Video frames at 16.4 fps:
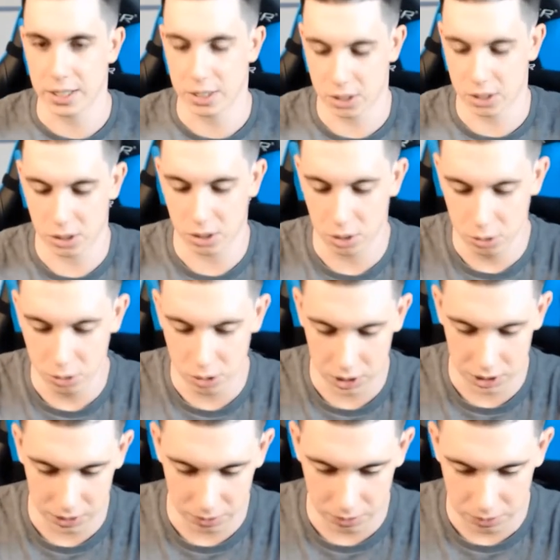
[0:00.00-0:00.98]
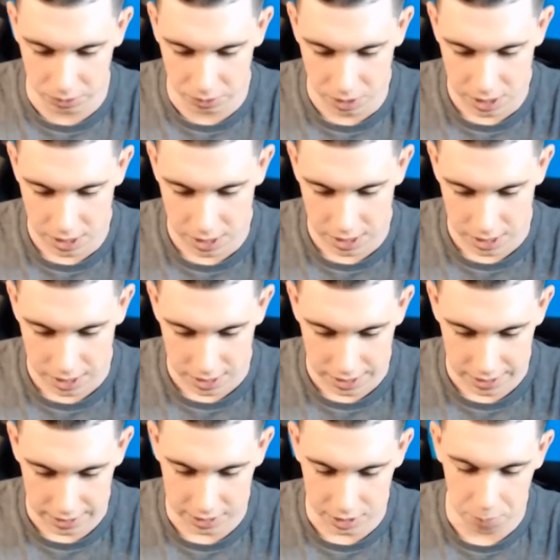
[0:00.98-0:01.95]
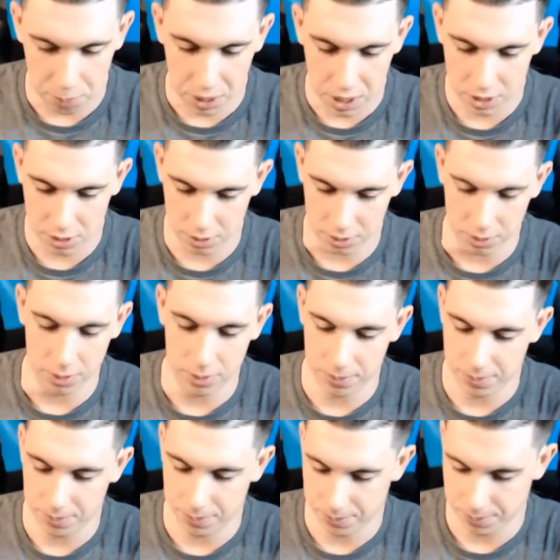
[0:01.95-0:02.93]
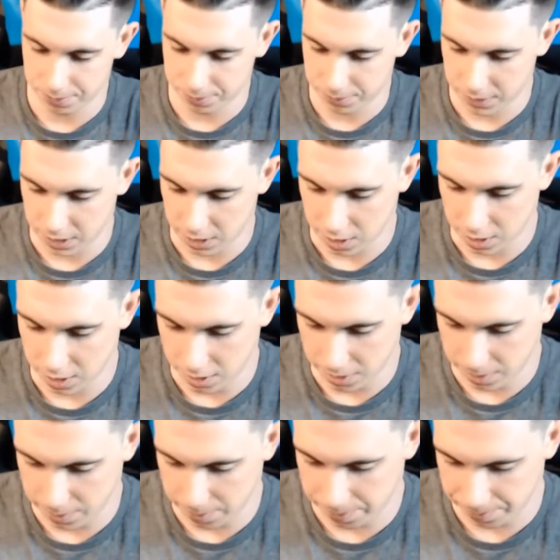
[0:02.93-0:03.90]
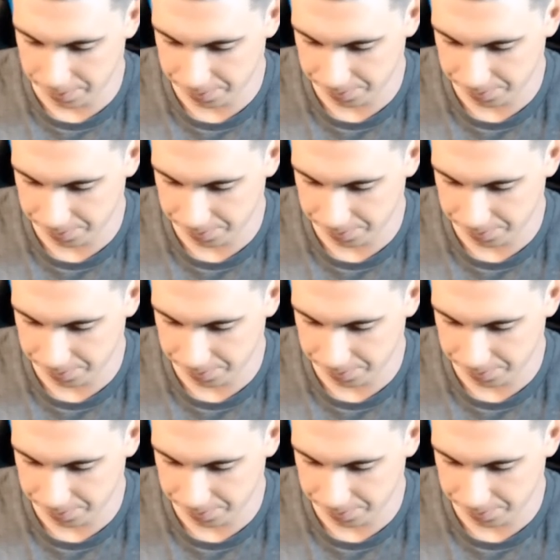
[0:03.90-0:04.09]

exclusive. It's a puzzle. Yeah,